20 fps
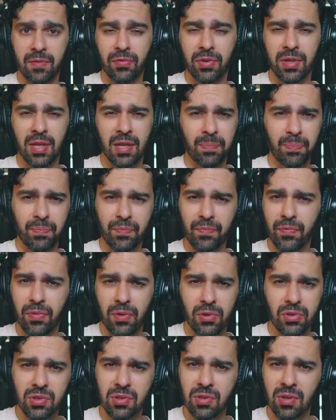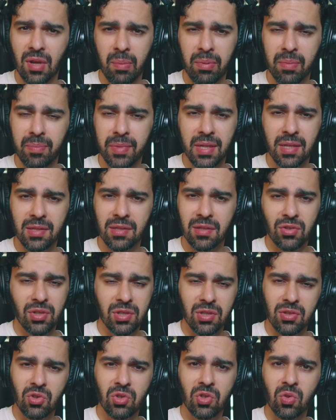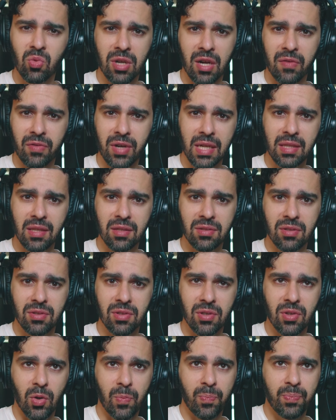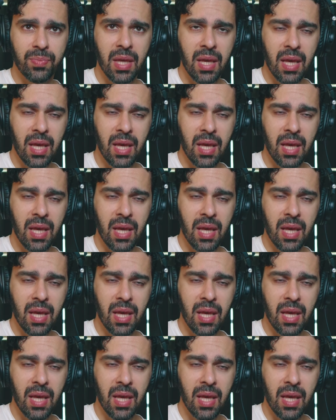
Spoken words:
for that first couple minutes to just do whatever I need to do.